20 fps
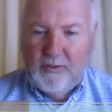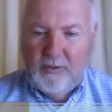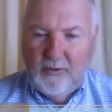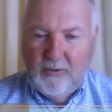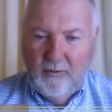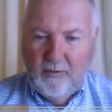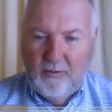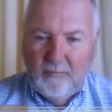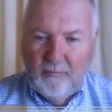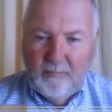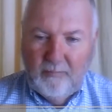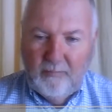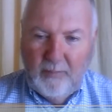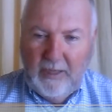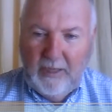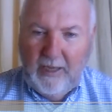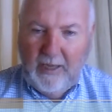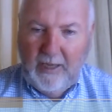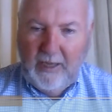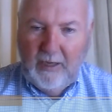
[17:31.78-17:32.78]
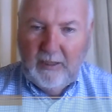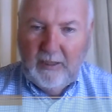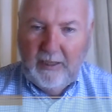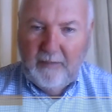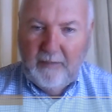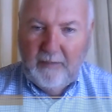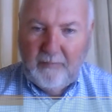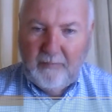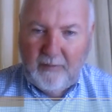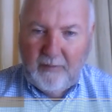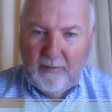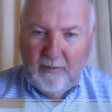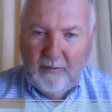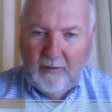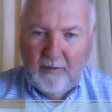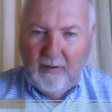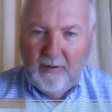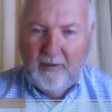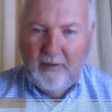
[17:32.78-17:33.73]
your banana leaf to